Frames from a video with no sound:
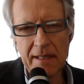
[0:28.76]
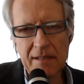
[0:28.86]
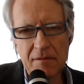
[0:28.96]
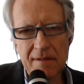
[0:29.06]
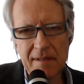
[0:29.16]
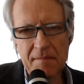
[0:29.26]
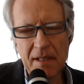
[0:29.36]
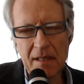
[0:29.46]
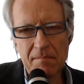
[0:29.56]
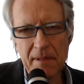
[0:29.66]
riots were
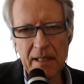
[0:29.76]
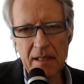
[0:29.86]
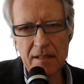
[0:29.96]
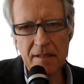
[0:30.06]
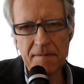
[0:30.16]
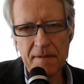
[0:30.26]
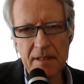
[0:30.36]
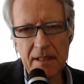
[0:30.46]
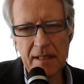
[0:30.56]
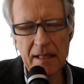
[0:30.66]
something completely
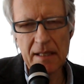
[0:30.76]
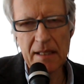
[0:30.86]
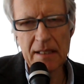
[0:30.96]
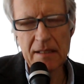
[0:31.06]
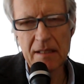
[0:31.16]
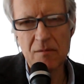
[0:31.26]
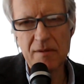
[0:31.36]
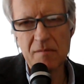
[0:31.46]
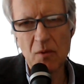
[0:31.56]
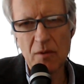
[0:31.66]
different in that it
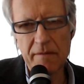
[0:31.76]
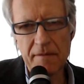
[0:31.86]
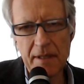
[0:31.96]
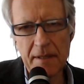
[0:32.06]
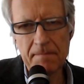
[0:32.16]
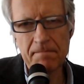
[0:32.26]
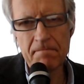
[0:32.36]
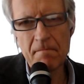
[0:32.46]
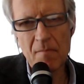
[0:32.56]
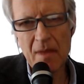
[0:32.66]
was more of a
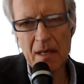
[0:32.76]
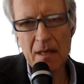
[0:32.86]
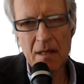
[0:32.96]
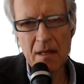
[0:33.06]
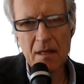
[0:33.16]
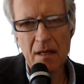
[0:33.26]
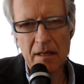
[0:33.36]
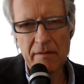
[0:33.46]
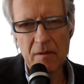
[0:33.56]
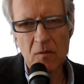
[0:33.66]

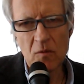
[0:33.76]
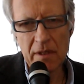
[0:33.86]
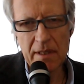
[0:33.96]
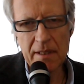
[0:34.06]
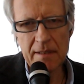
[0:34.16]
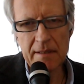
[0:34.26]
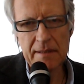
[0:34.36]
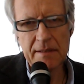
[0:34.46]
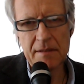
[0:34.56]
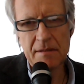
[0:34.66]
kind of a
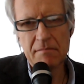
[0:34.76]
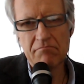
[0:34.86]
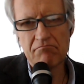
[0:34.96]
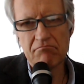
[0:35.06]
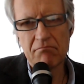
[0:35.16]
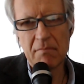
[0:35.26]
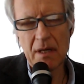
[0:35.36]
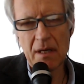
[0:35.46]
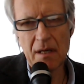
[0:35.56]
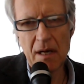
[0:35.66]
workers'
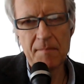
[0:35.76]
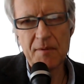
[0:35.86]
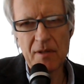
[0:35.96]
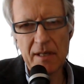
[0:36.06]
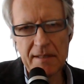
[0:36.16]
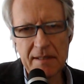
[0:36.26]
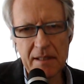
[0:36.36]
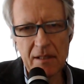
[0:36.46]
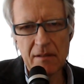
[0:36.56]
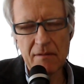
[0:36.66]

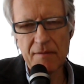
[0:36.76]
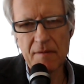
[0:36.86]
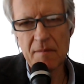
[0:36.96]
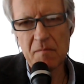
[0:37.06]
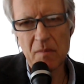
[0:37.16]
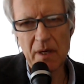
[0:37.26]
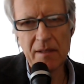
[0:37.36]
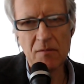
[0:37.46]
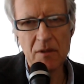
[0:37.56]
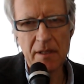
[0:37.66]
uprising from the
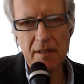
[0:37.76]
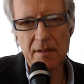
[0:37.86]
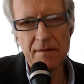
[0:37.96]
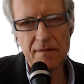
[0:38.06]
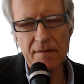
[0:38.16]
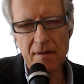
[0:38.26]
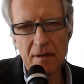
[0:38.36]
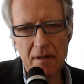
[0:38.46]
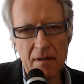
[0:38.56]
mine workers